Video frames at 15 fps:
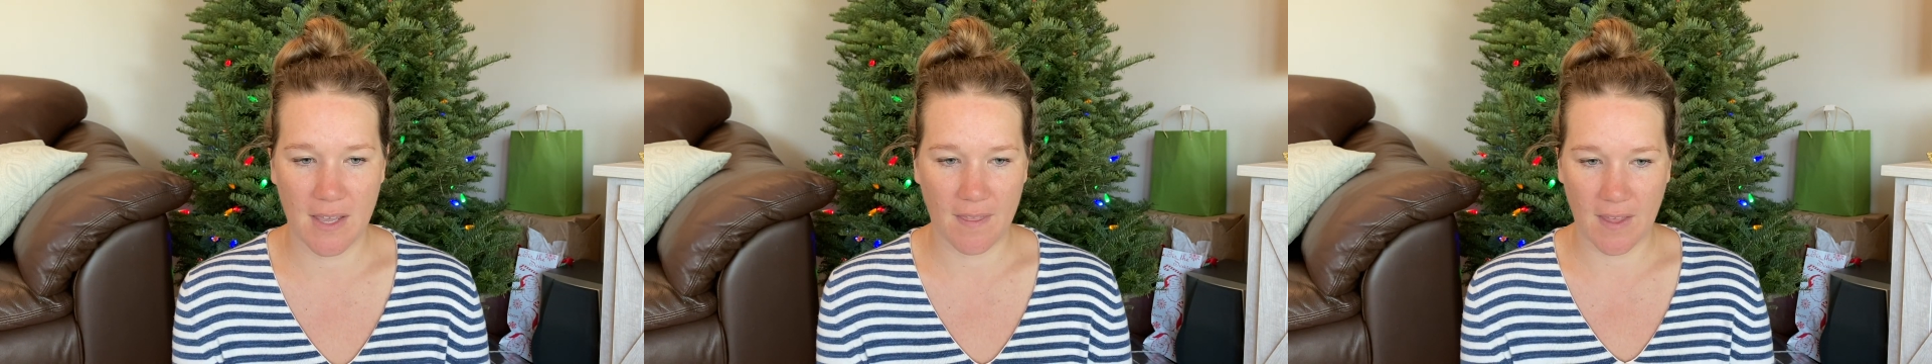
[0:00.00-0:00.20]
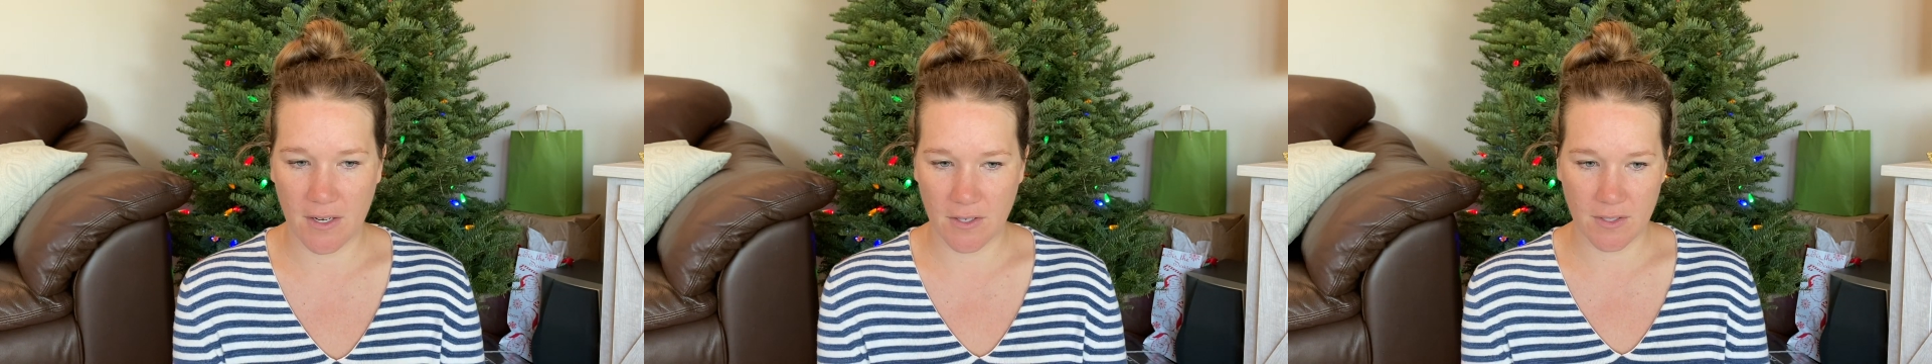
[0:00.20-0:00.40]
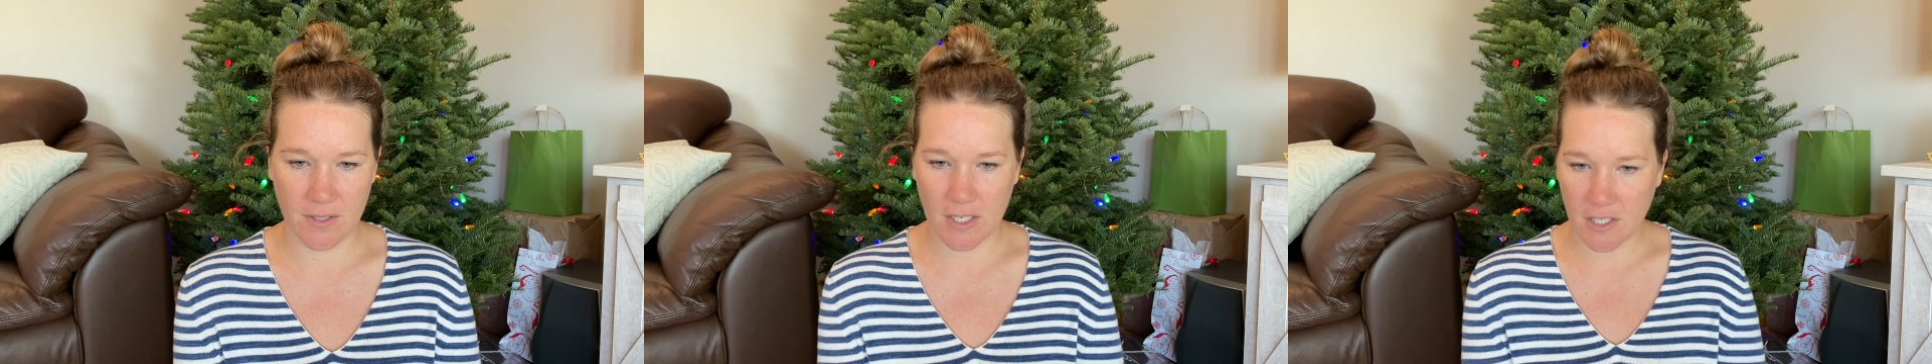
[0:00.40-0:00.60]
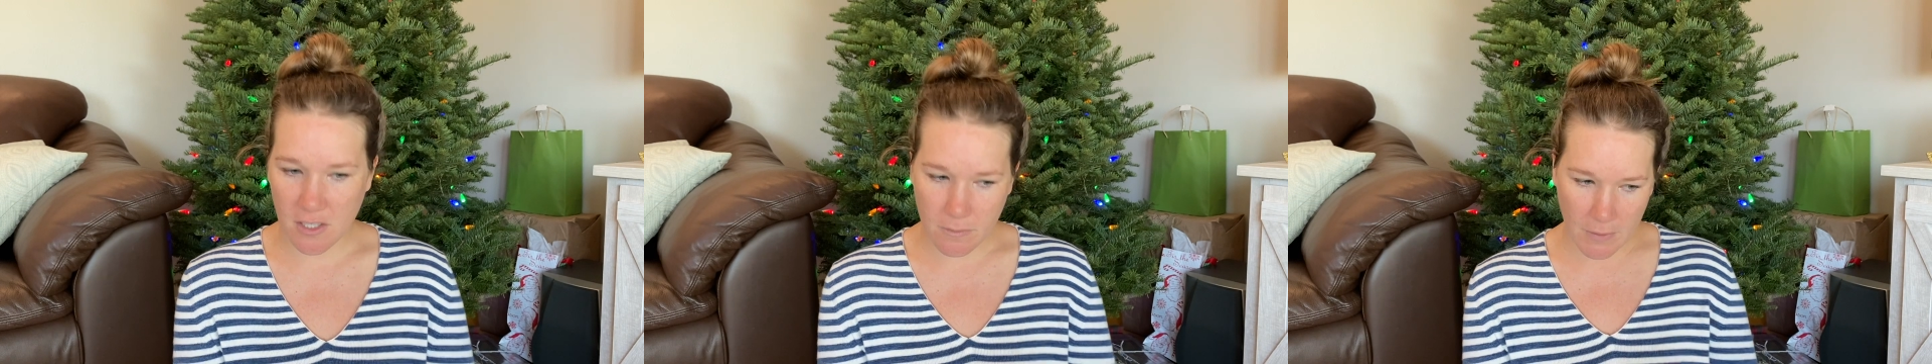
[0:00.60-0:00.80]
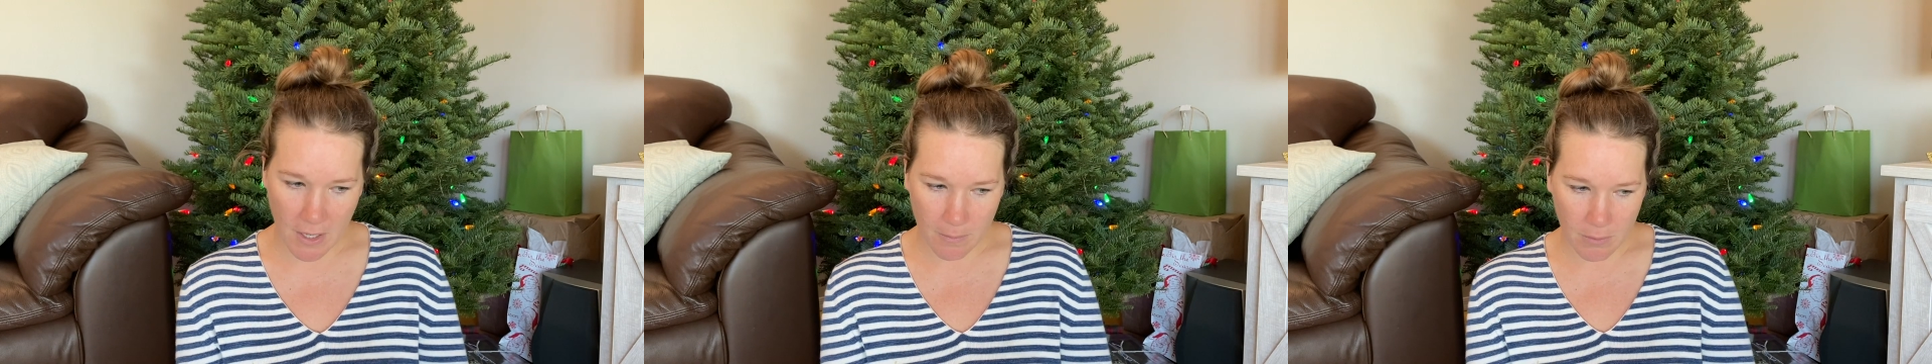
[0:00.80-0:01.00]
and they just
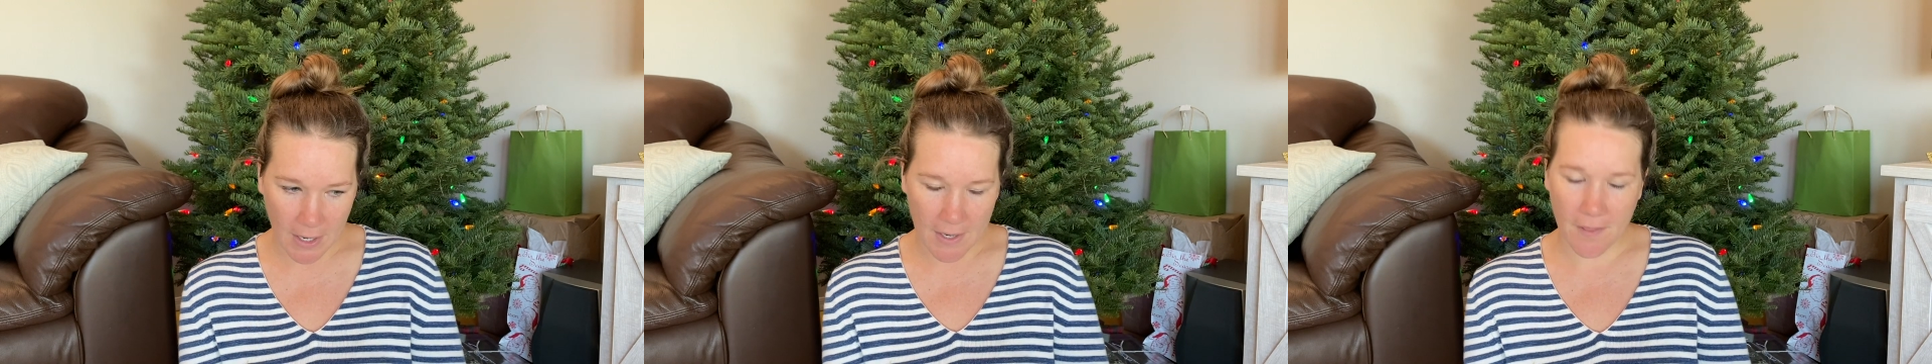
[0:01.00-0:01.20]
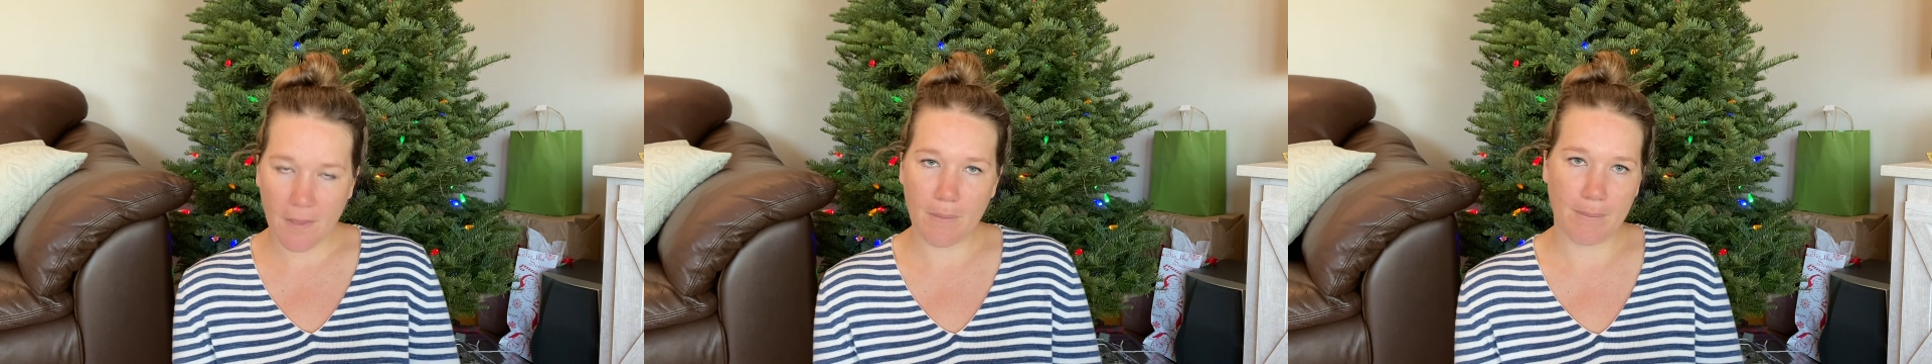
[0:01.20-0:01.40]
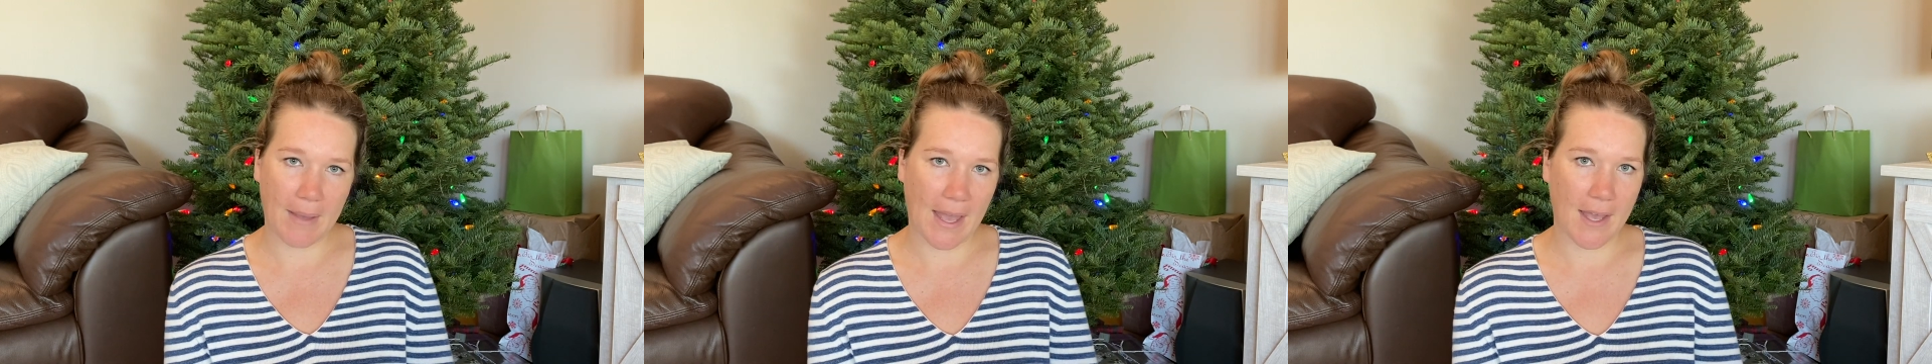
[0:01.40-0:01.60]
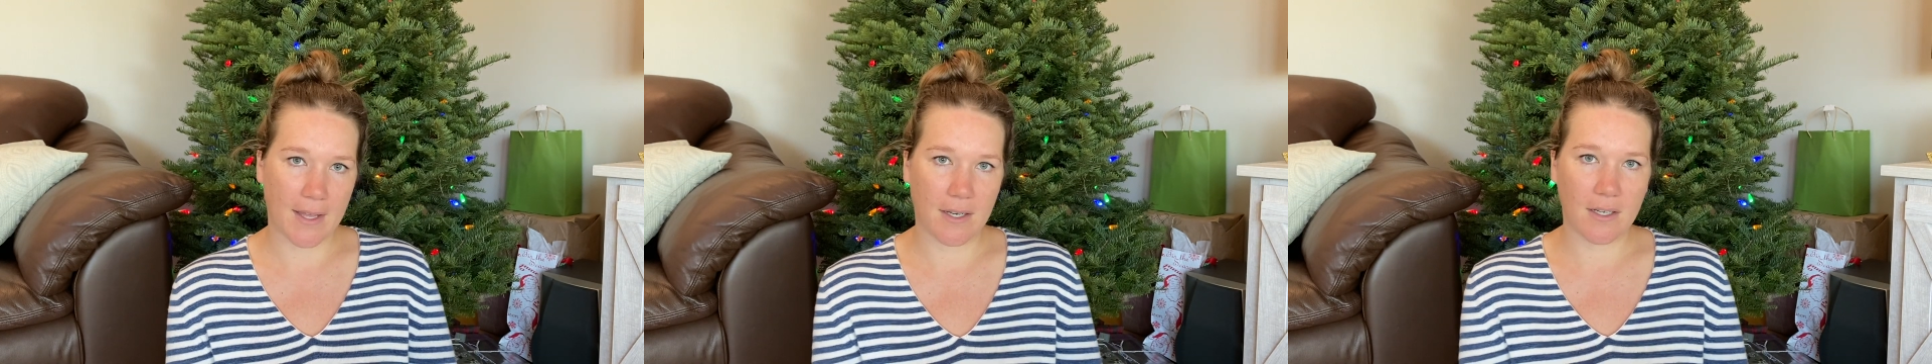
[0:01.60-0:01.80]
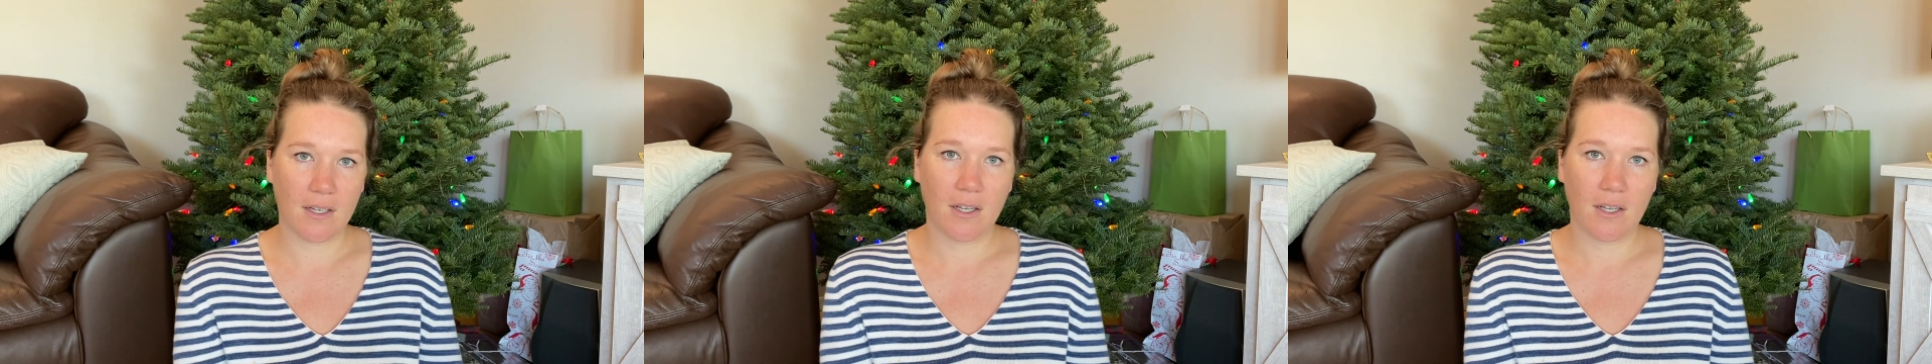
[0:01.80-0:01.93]
stitched me up right on the bed,